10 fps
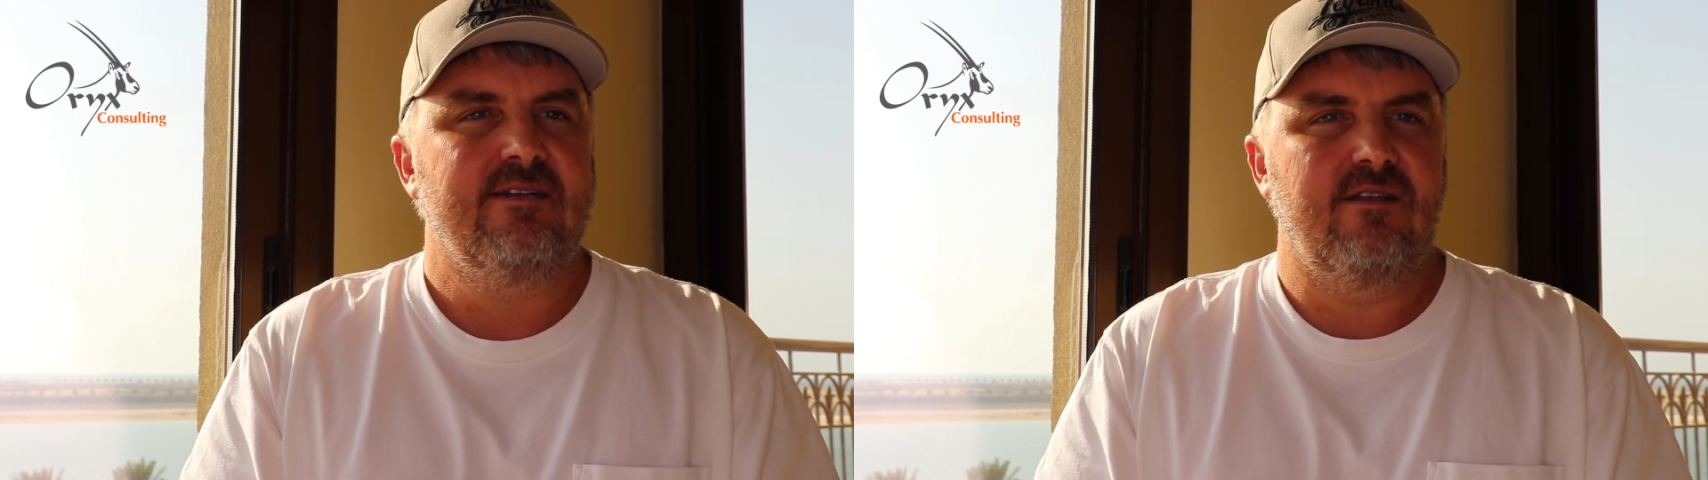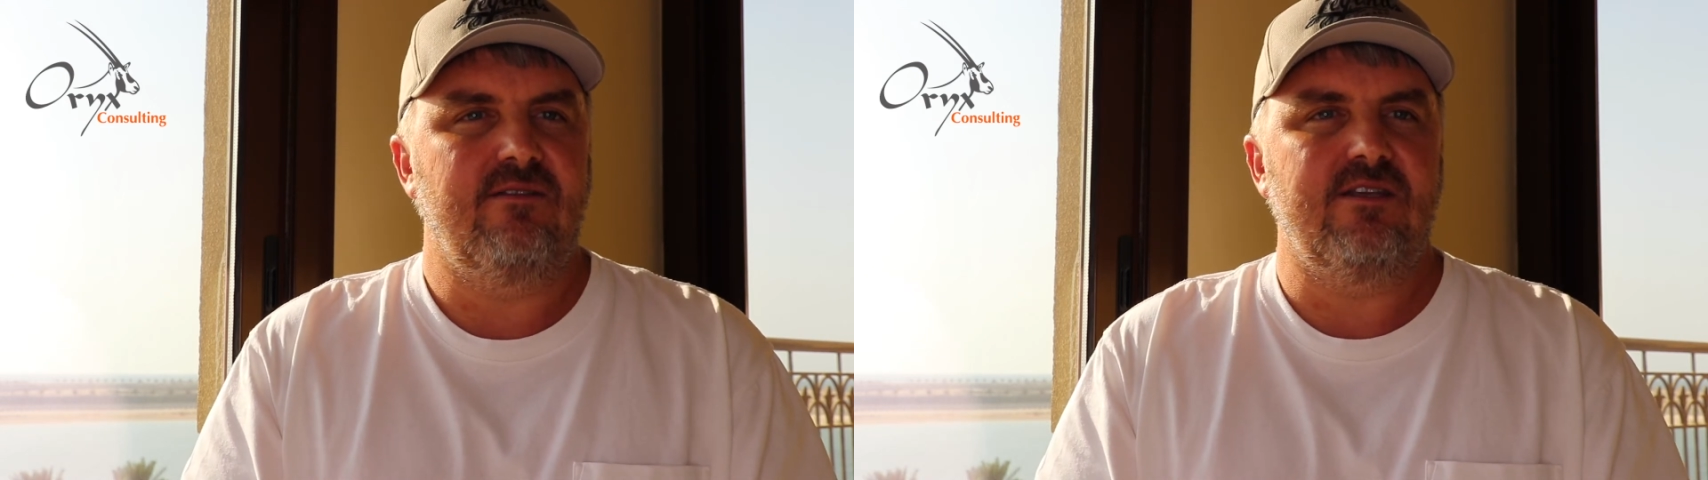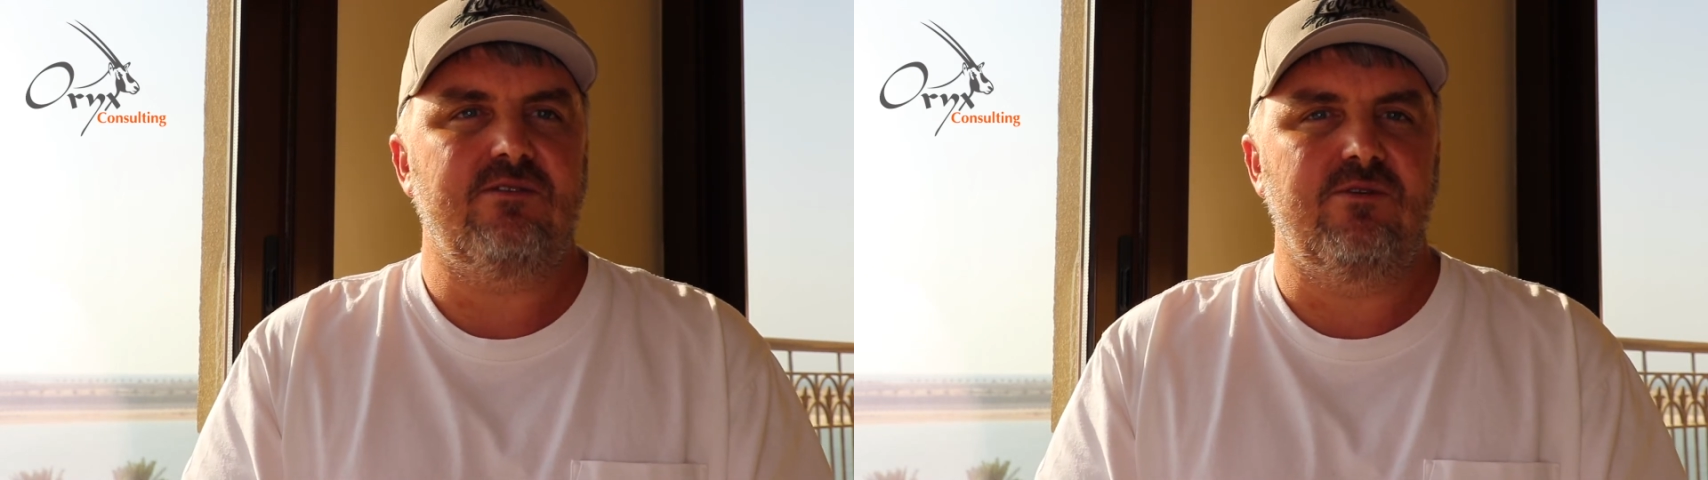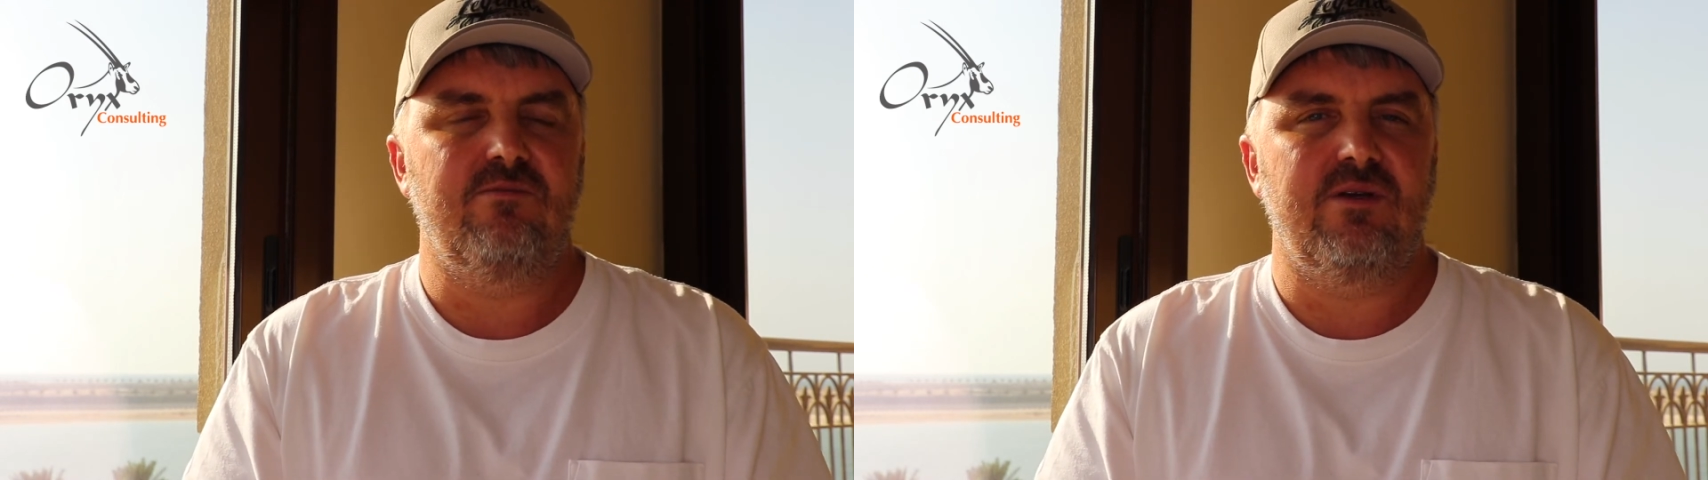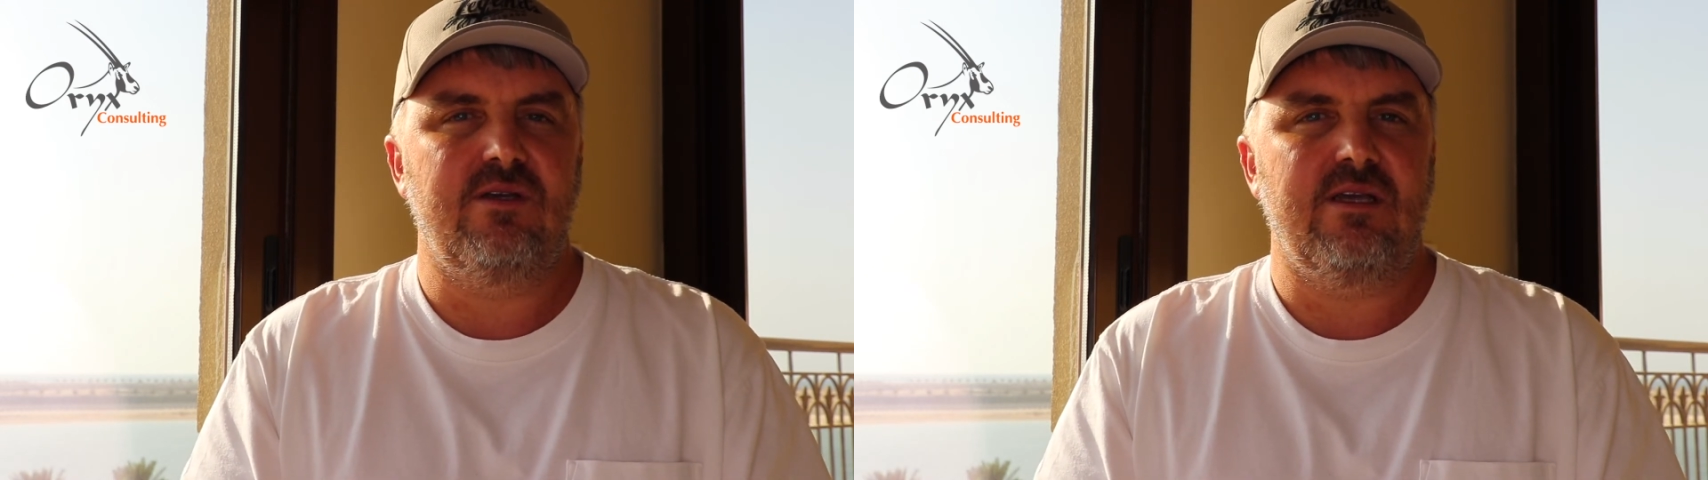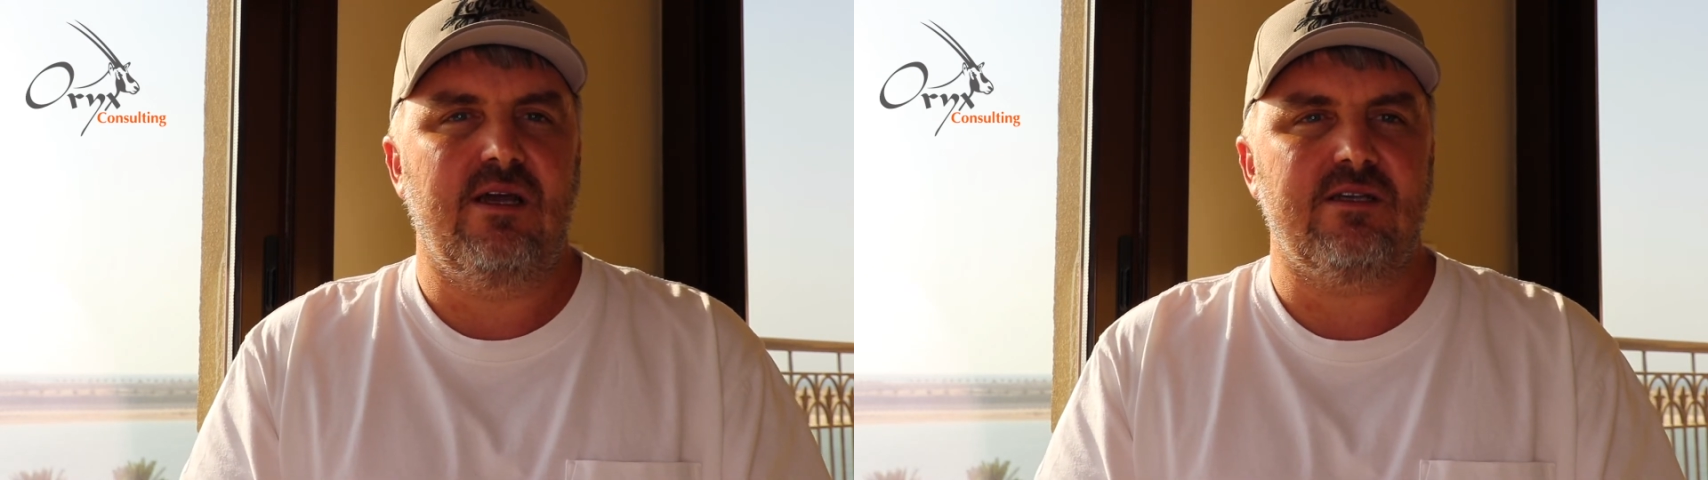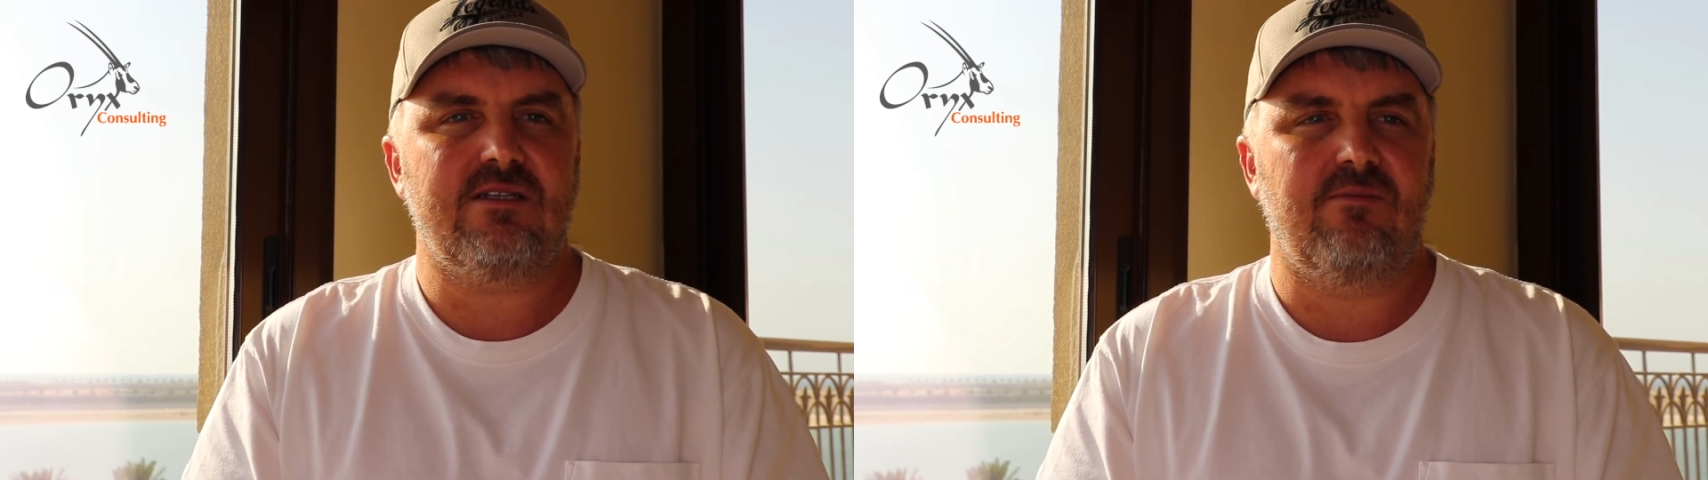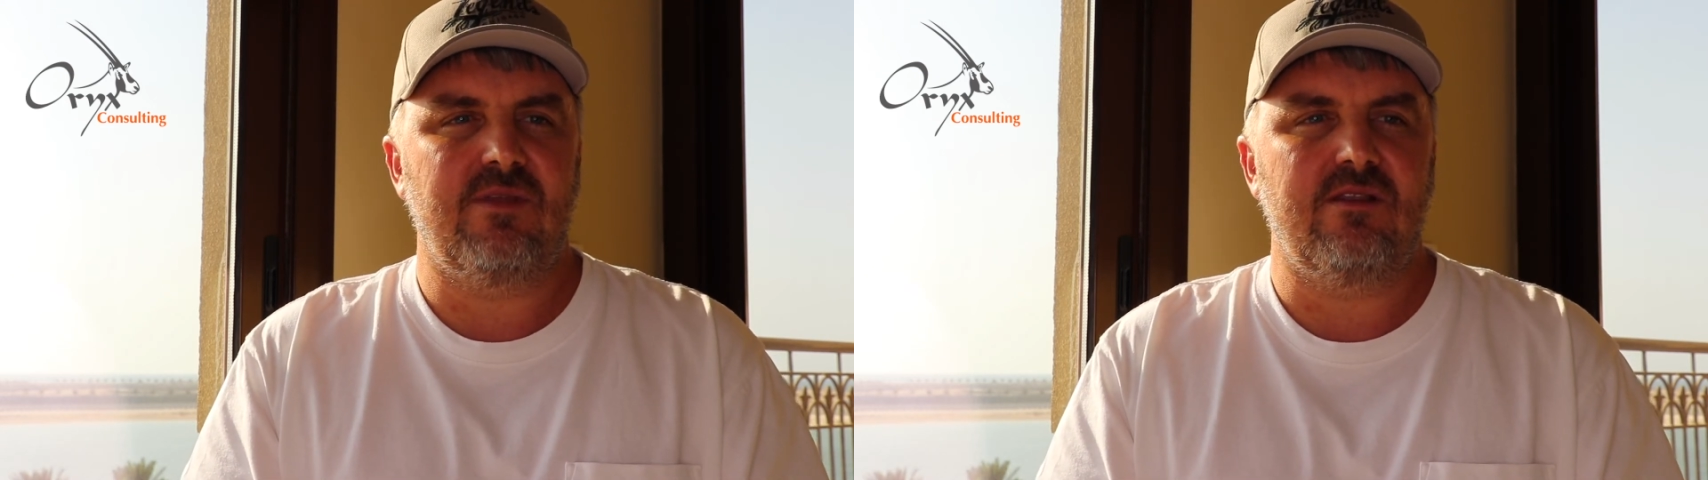that this would be
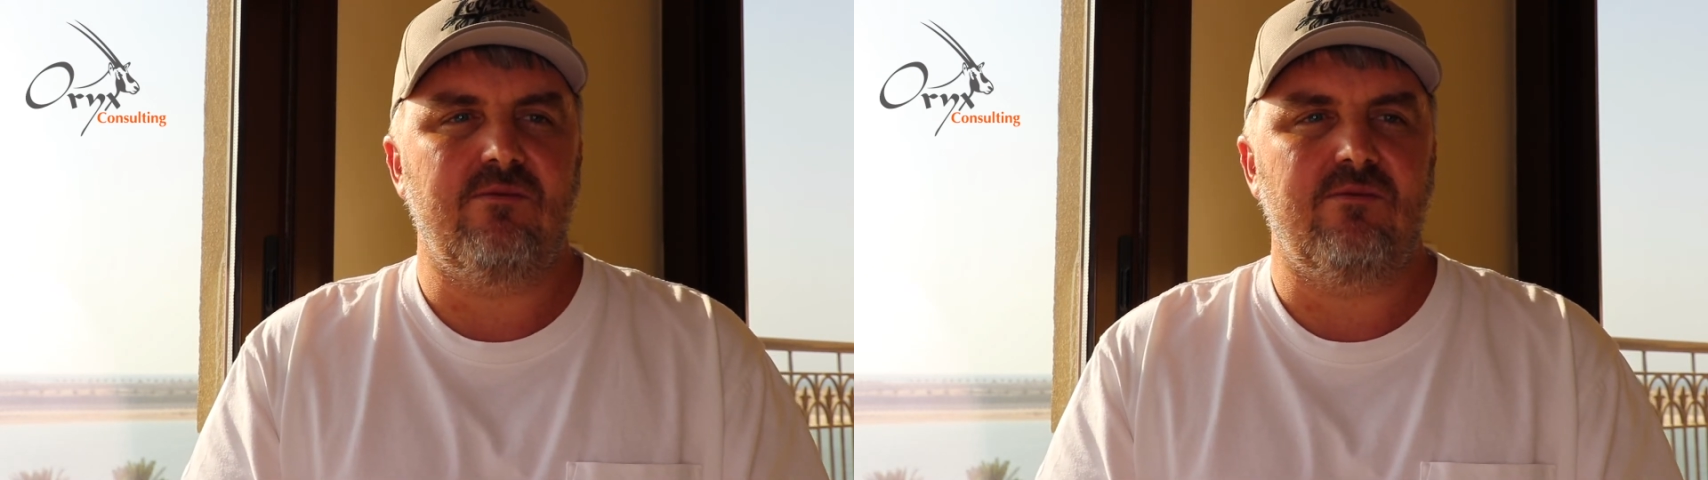something